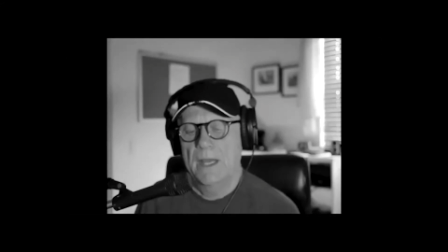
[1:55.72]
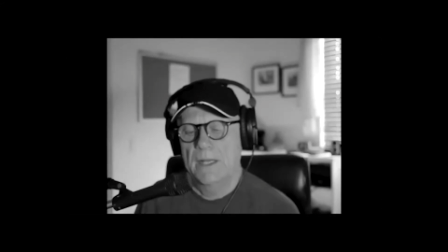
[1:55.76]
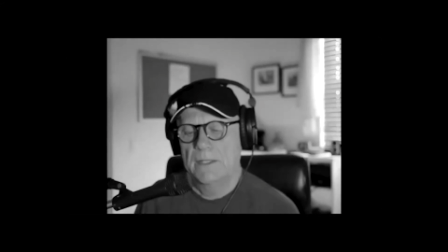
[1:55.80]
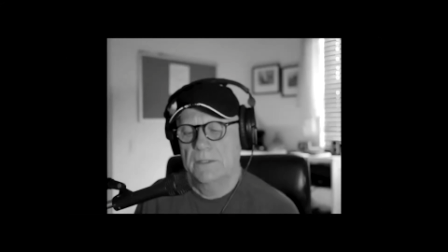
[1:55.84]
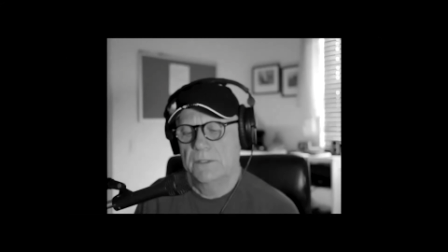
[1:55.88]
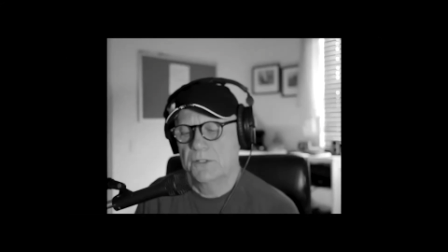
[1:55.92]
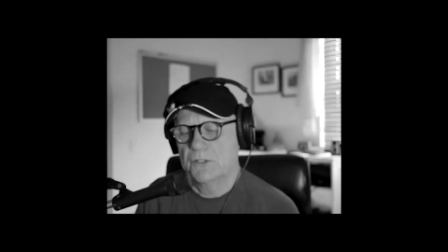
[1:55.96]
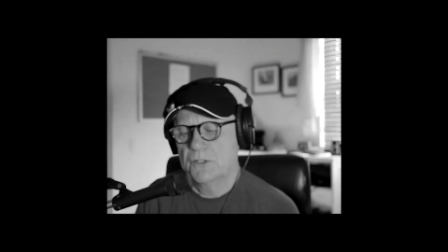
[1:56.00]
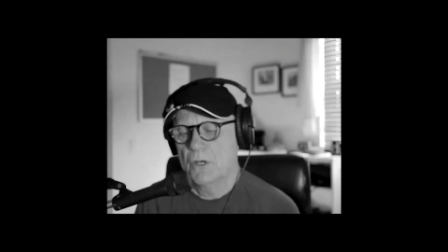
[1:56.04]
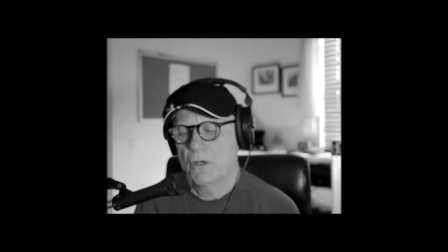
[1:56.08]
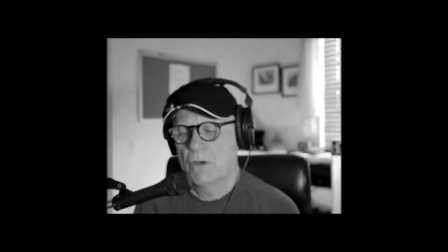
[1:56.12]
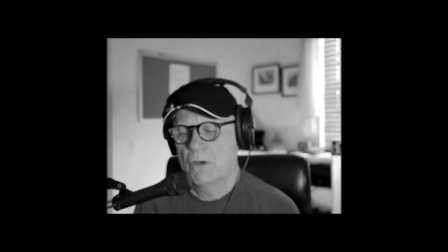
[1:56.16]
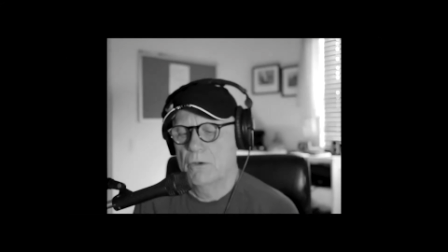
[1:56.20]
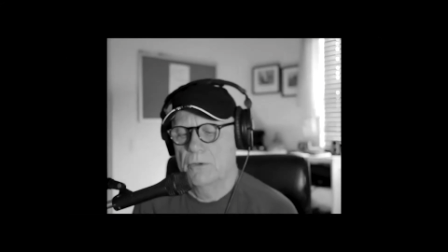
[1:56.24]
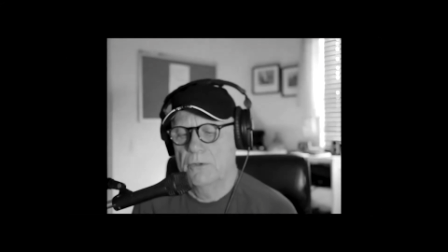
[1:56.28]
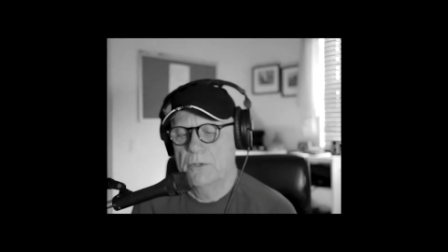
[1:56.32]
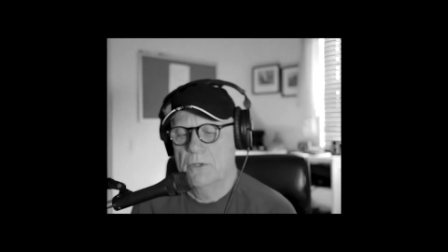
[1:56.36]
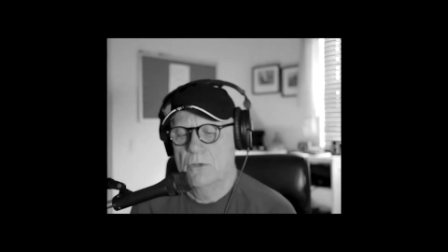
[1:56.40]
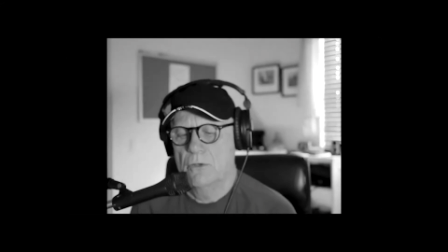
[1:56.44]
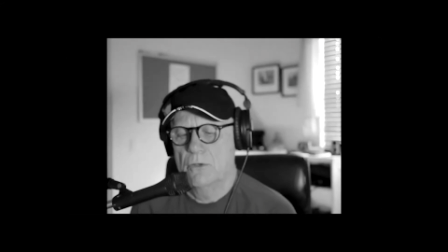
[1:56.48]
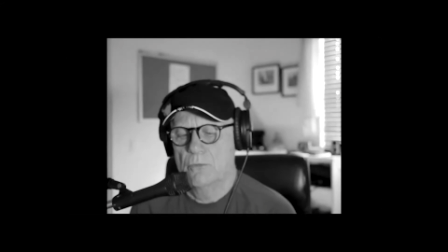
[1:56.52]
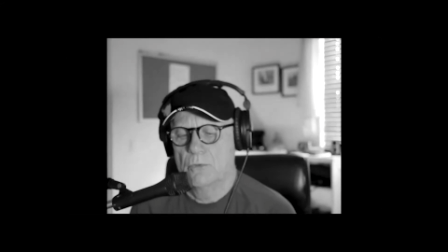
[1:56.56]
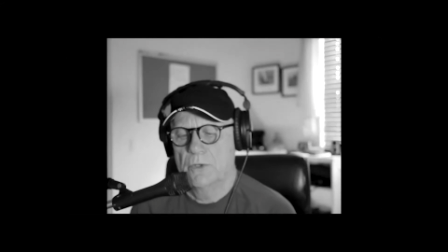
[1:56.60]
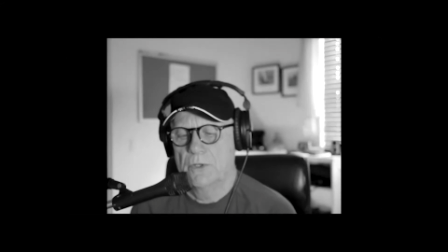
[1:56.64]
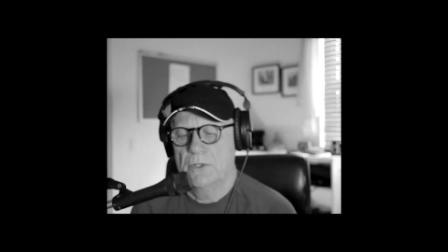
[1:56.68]
so
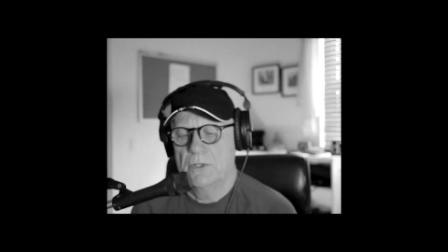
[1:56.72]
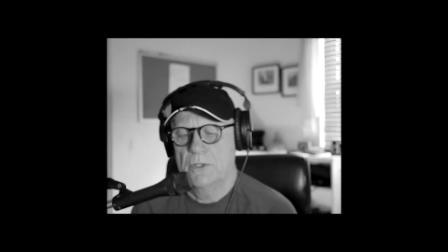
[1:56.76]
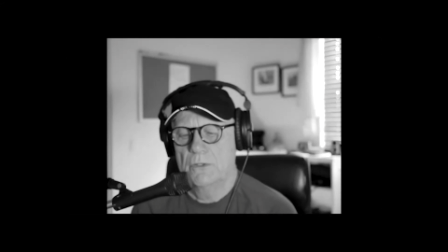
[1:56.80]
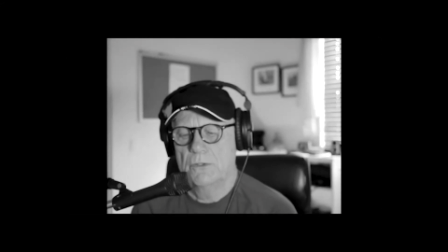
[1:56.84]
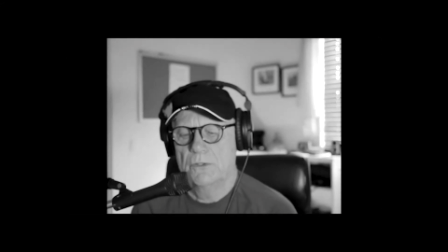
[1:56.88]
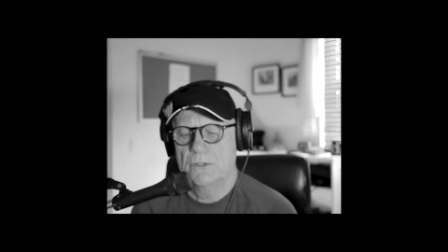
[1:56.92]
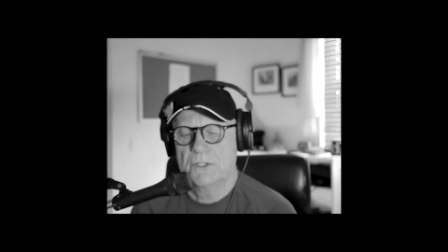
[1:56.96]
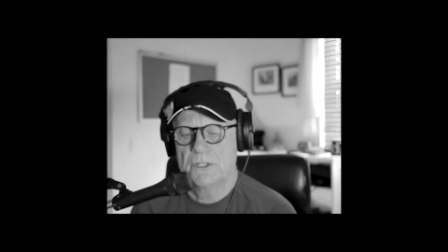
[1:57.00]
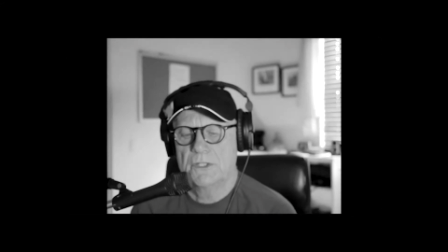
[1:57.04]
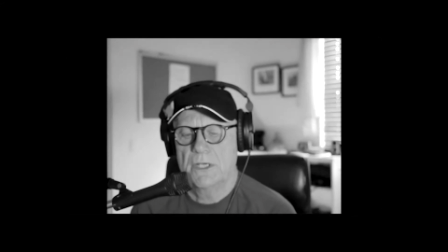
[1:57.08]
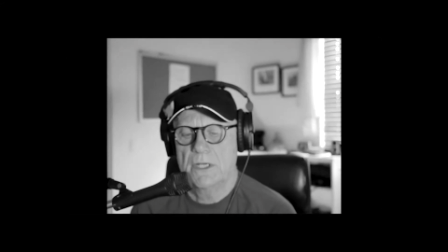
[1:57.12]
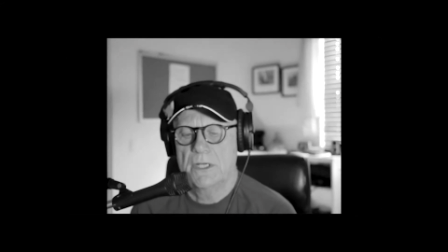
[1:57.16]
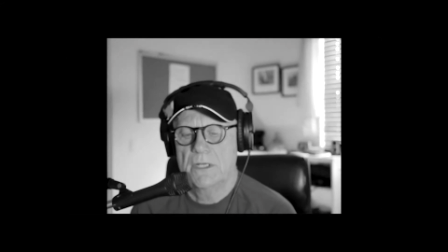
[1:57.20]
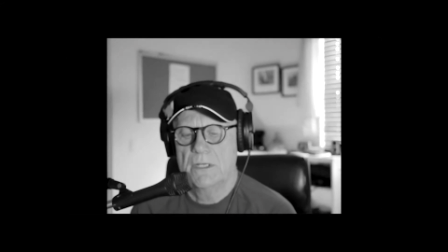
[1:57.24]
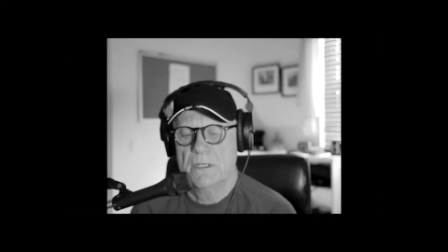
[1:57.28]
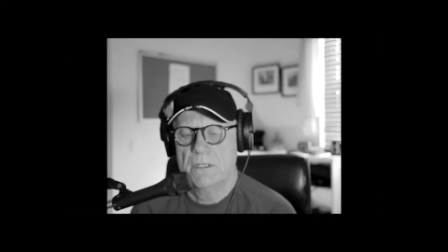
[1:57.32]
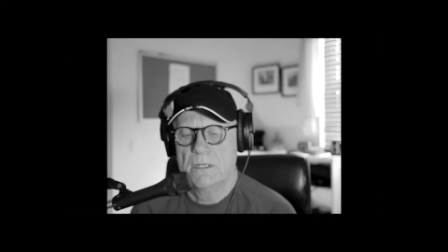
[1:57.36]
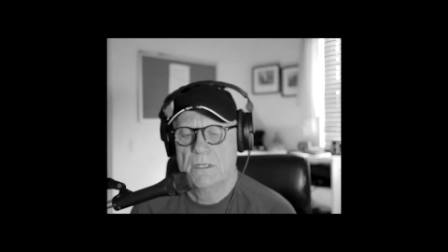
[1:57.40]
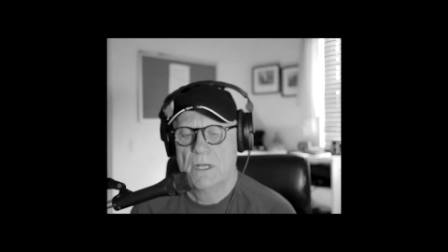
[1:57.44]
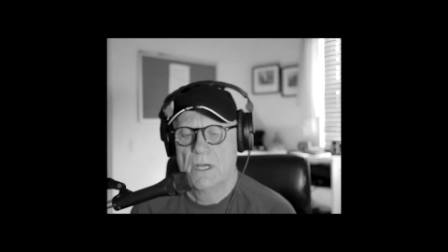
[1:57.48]
you were using.